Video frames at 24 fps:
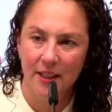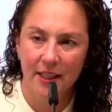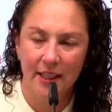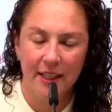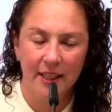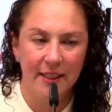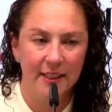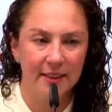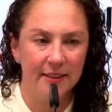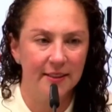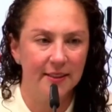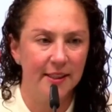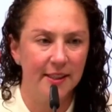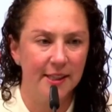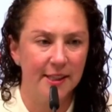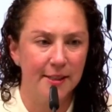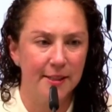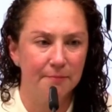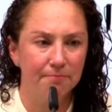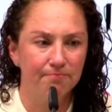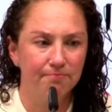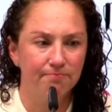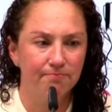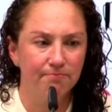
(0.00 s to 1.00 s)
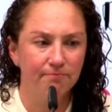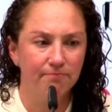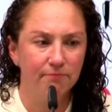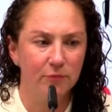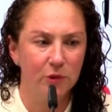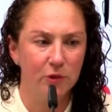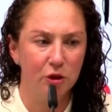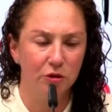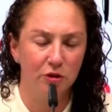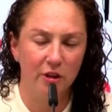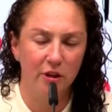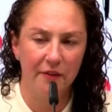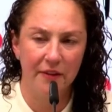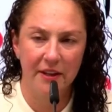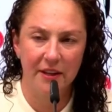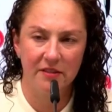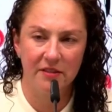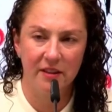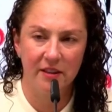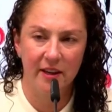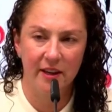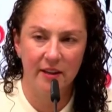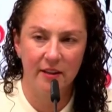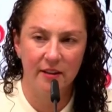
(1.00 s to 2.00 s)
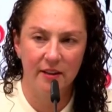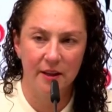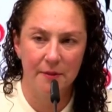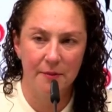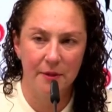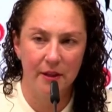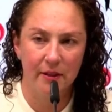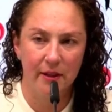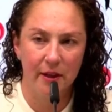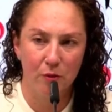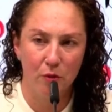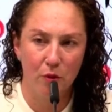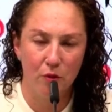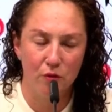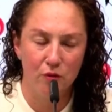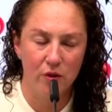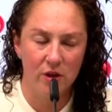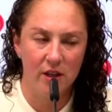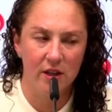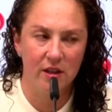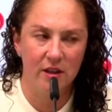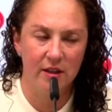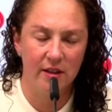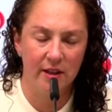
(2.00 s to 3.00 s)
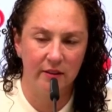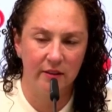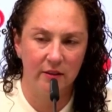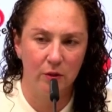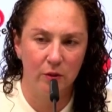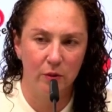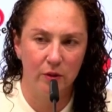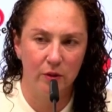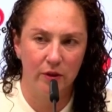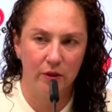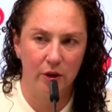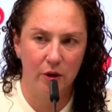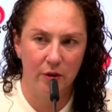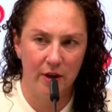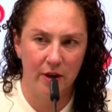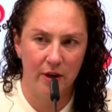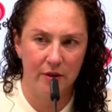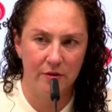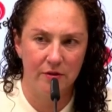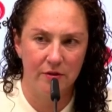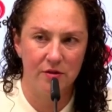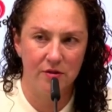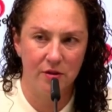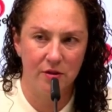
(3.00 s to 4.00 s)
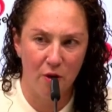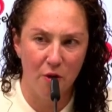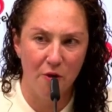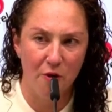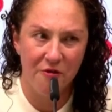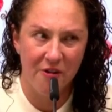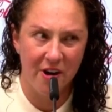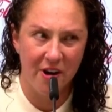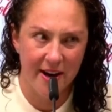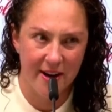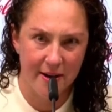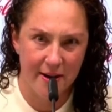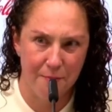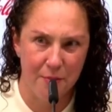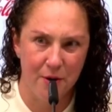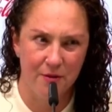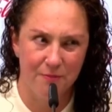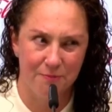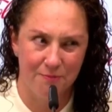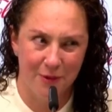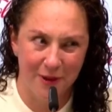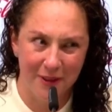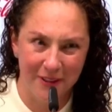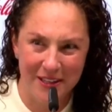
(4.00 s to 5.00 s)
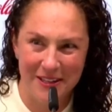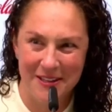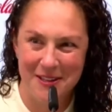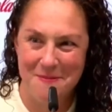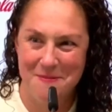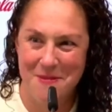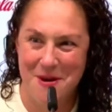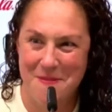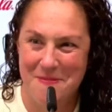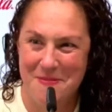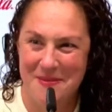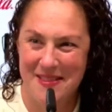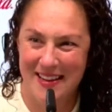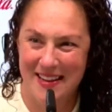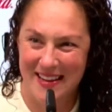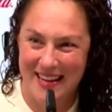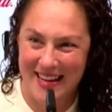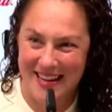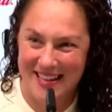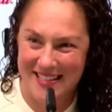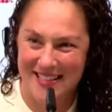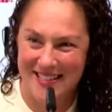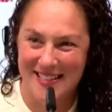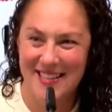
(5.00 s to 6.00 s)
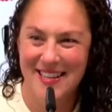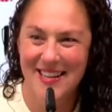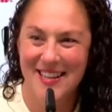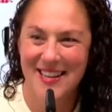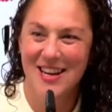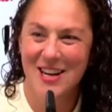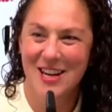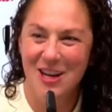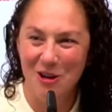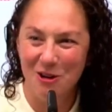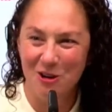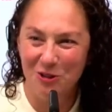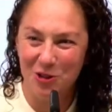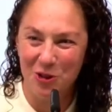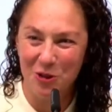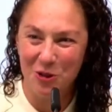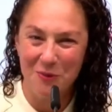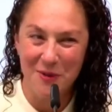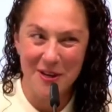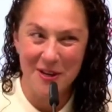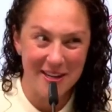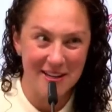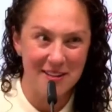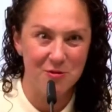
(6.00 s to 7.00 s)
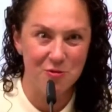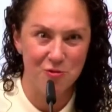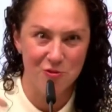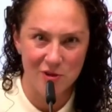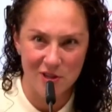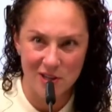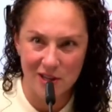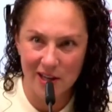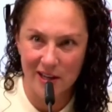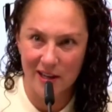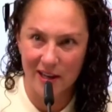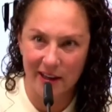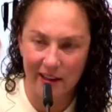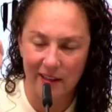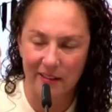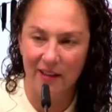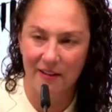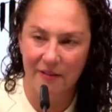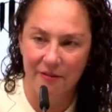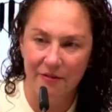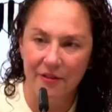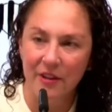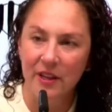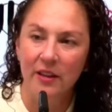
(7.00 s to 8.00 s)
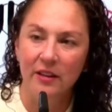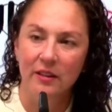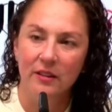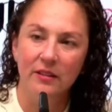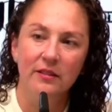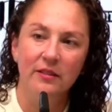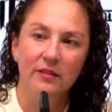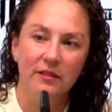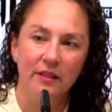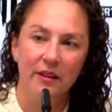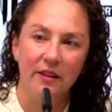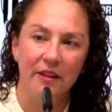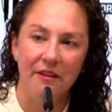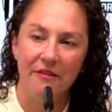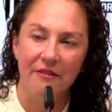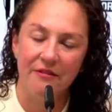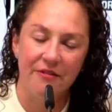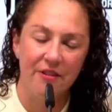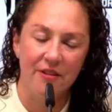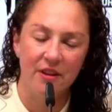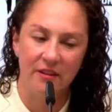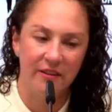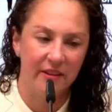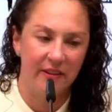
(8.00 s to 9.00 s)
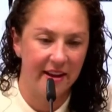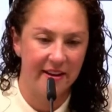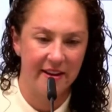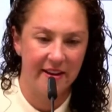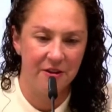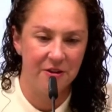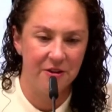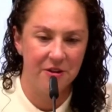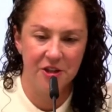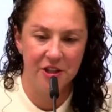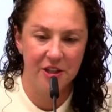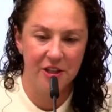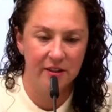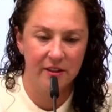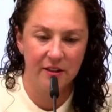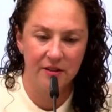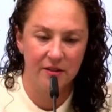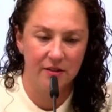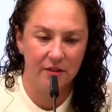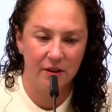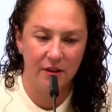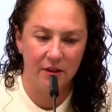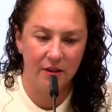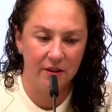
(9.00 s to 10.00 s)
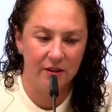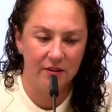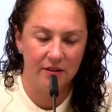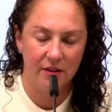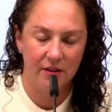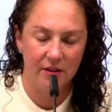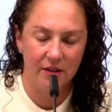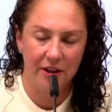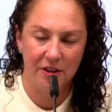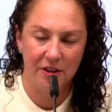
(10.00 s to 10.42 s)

And um, you saw that tonight. I mean, they were really connected with the crowd. You saw Ovalle pulling them up in the last, you know, two minutes. Really, like they feel they feel that energy, and it's our it's our